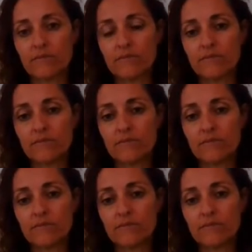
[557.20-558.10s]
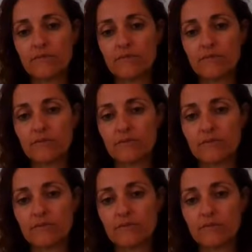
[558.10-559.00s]

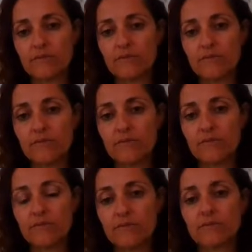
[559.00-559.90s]
The person shown says nothing.